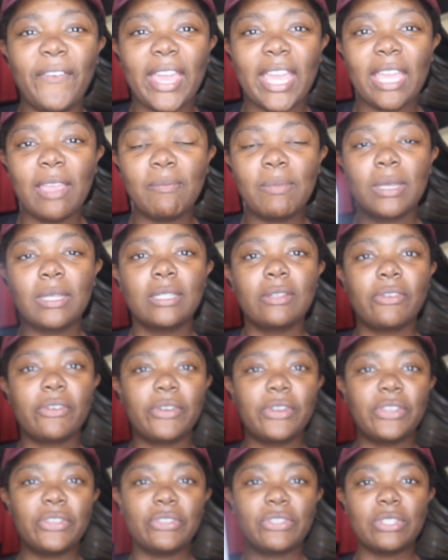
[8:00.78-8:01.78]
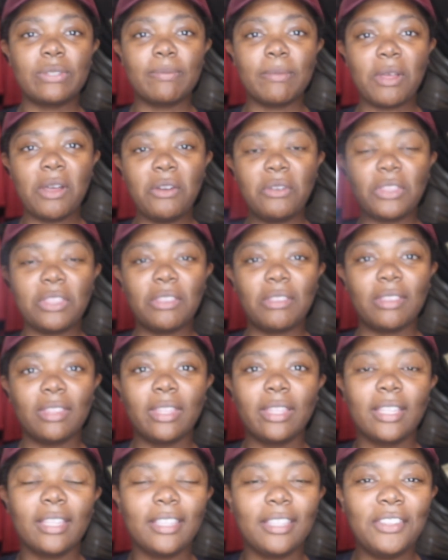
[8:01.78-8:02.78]
vape or you smoke,
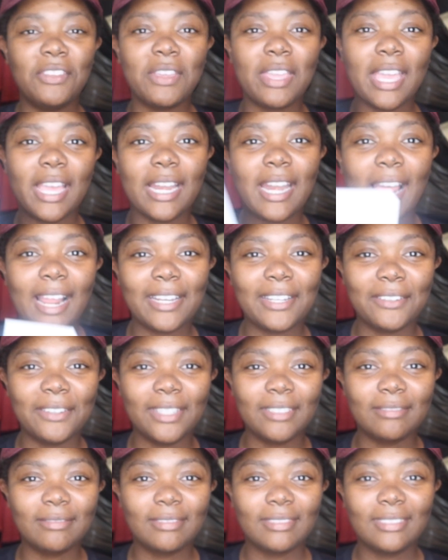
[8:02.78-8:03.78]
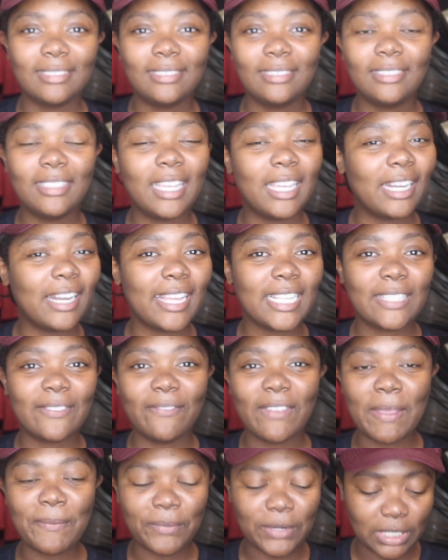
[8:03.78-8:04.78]
you cannot do it. You cannot
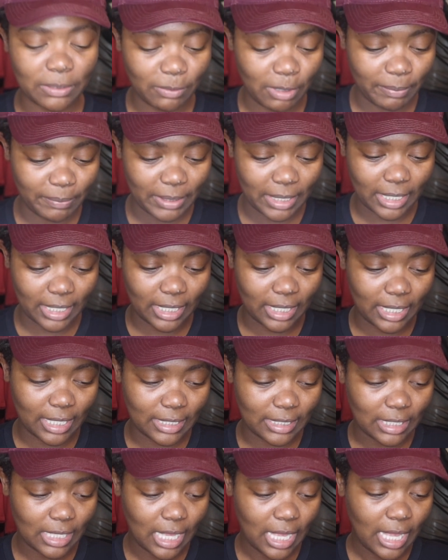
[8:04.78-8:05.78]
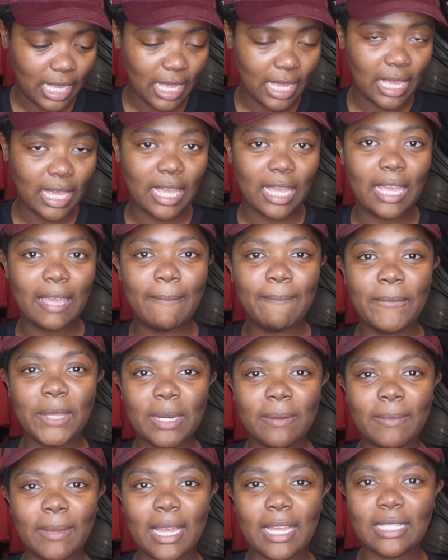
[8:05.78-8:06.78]
vape or smoke because it
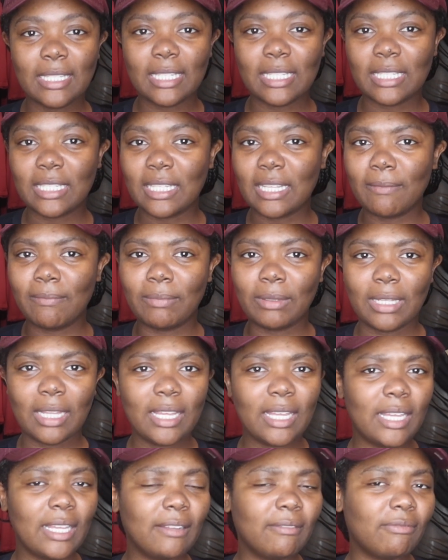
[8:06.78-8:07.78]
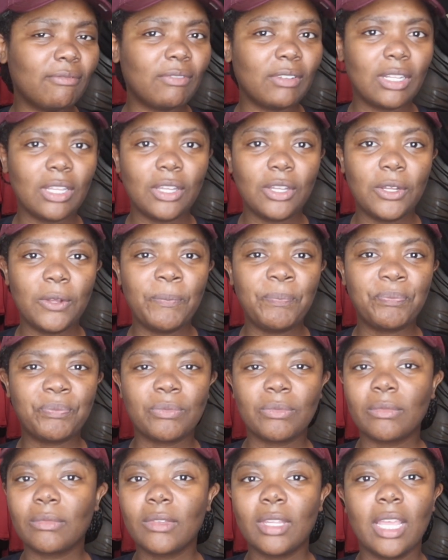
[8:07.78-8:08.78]
minimizes the blood flow
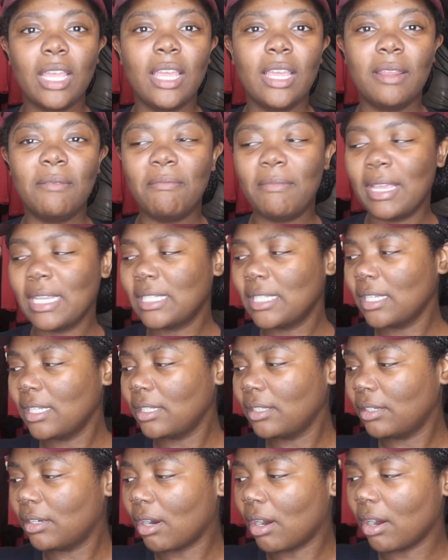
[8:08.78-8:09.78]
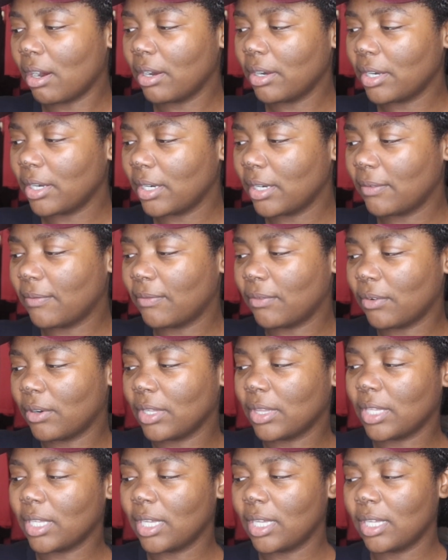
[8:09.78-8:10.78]
and makes it a little harder
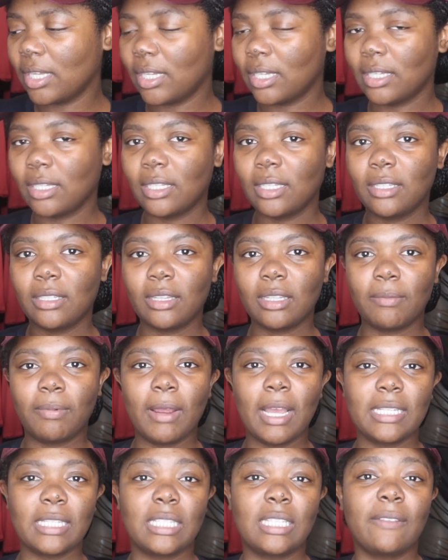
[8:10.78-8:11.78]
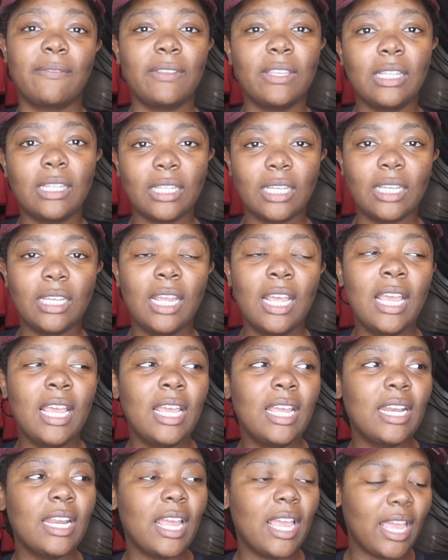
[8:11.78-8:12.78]
for the the process of healing.
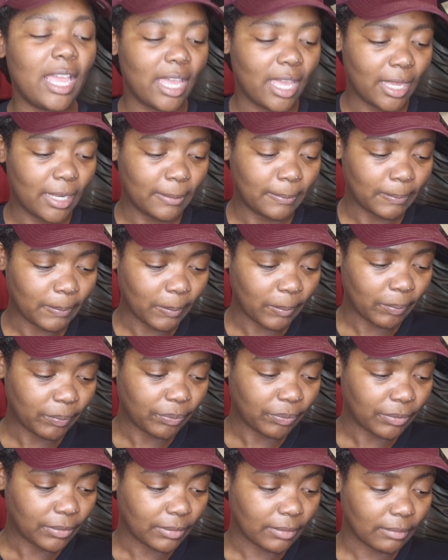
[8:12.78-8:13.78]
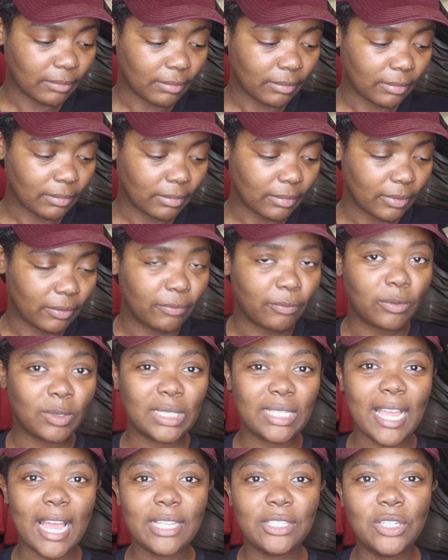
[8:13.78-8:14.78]
And
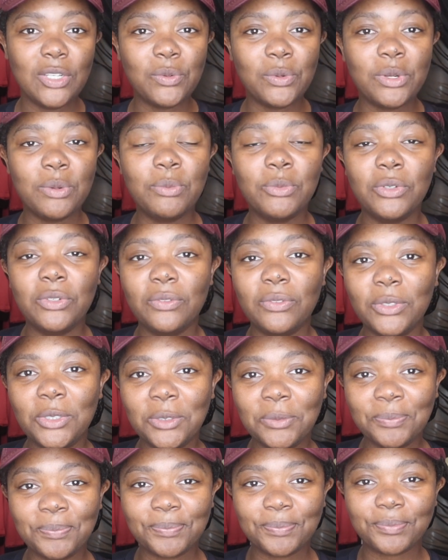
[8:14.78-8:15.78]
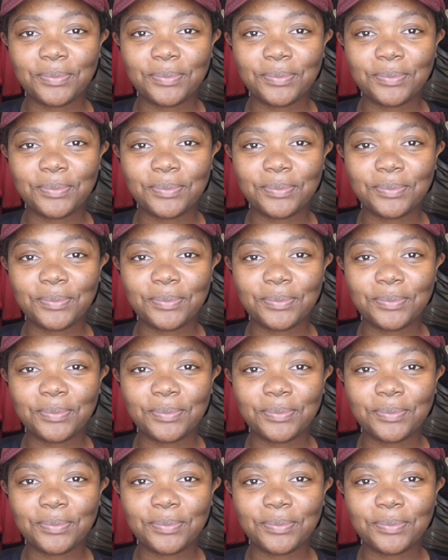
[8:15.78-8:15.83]
for tattoo removal,